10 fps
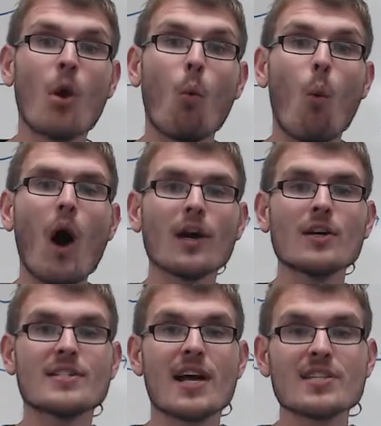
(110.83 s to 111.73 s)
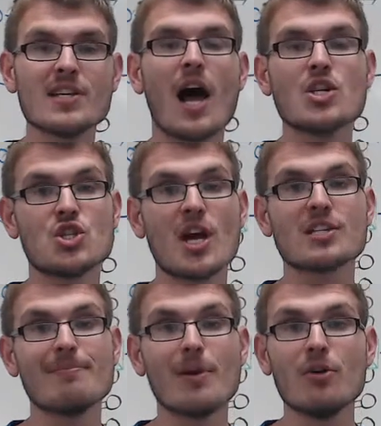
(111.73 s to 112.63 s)
water does not
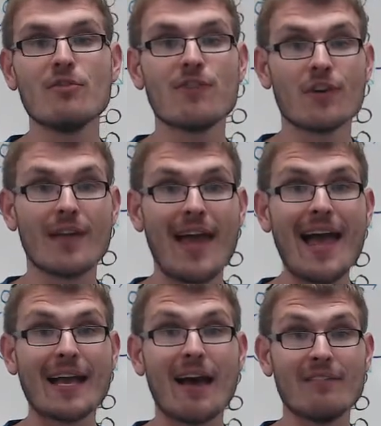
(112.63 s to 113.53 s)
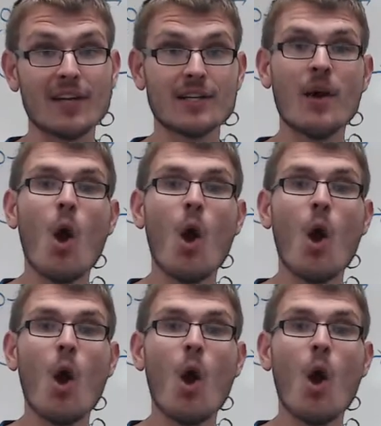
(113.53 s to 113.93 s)
just move for the heck of it.